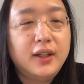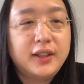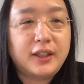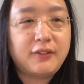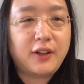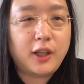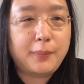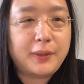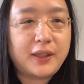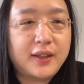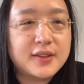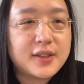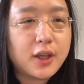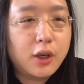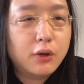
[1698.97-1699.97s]
developing
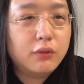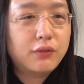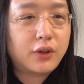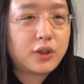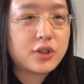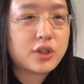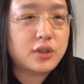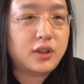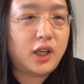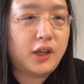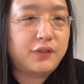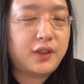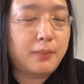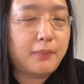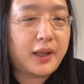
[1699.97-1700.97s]
his own version
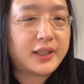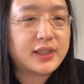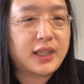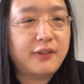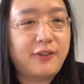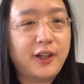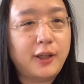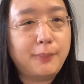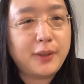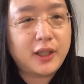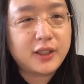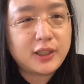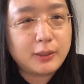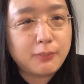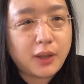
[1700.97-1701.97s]
of the mask
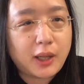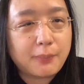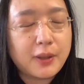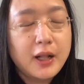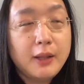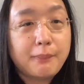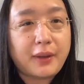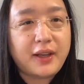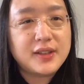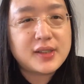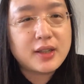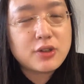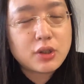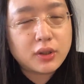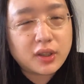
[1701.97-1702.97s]
availability map by
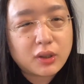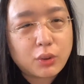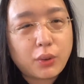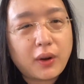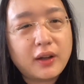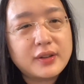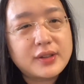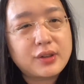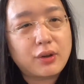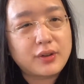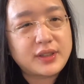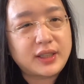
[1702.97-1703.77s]
essentially crowdsourcing